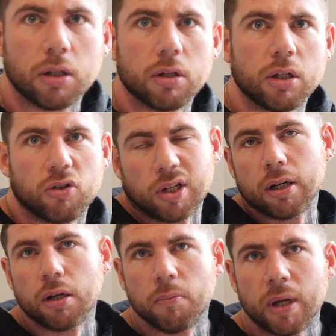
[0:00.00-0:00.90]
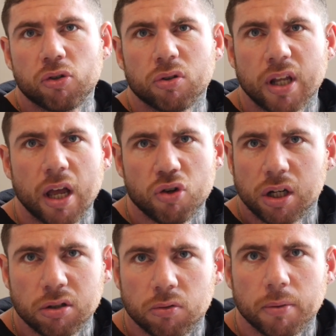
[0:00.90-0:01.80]
just say, make sure it scares you. I
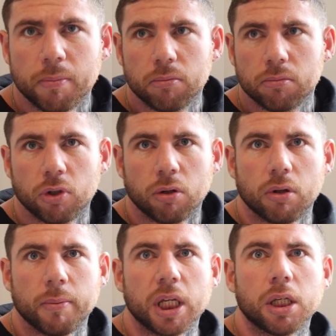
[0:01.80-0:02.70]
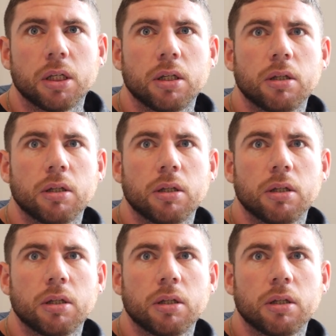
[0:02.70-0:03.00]
don't know what they know what it means.